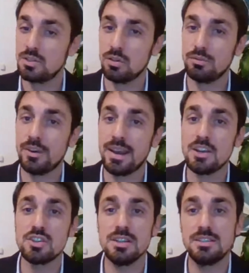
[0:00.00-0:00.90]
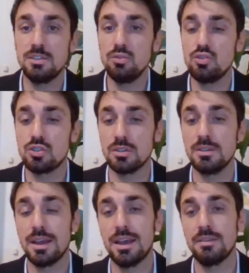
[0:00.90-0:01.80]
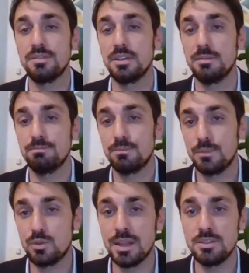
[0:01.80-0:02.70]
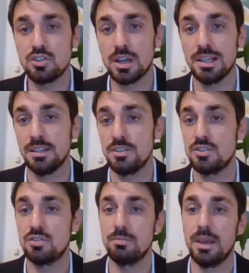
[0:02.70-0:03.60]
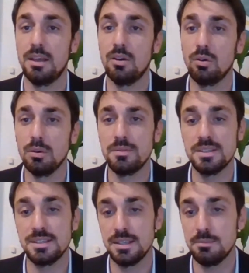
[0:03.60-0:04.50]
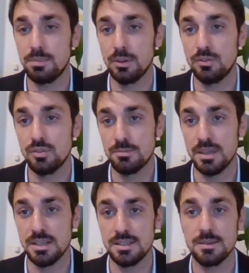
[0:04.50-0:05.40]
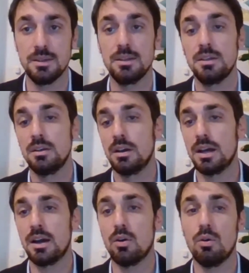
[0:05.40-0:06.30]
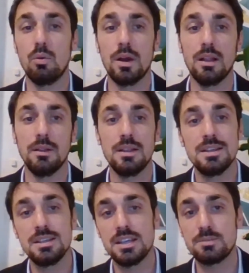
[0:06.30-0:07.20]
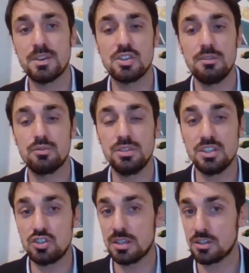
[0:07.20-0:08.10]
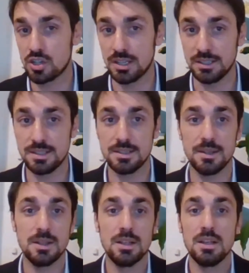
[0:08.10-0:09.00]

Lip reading: So financial institutions have the great challenge to make all of this simple to SMEs. How? Well, especially through digital channels,